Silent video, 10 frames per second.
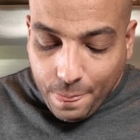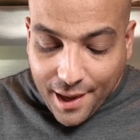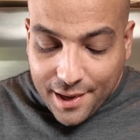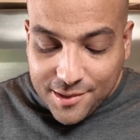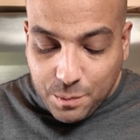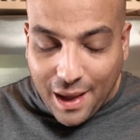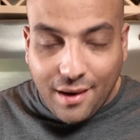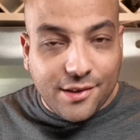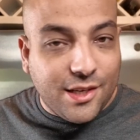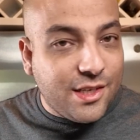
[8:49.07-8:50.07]
And it's
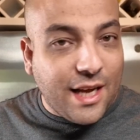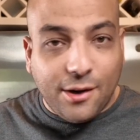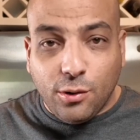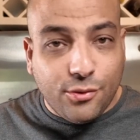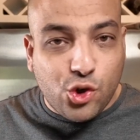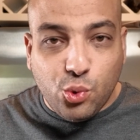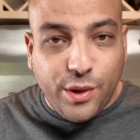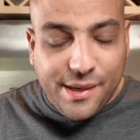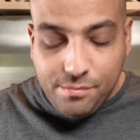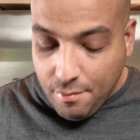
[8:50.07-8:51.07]
balanced. It's not over
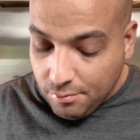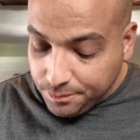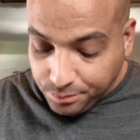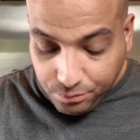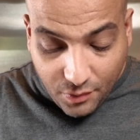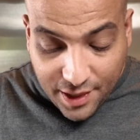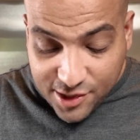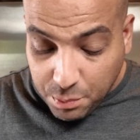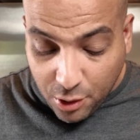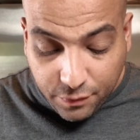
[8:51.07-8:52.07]
sweet.
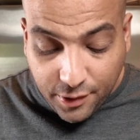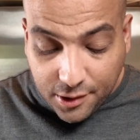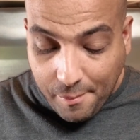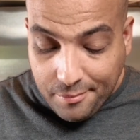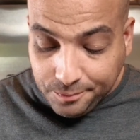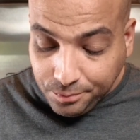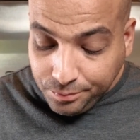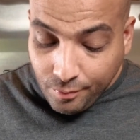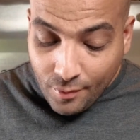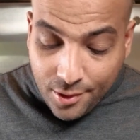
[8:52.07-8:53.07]
It's perfect.
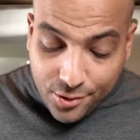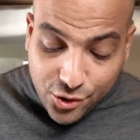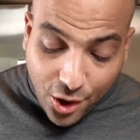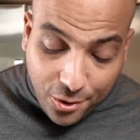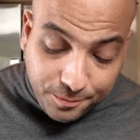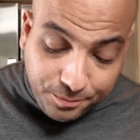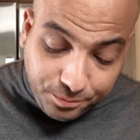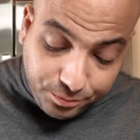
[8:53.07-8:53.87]
So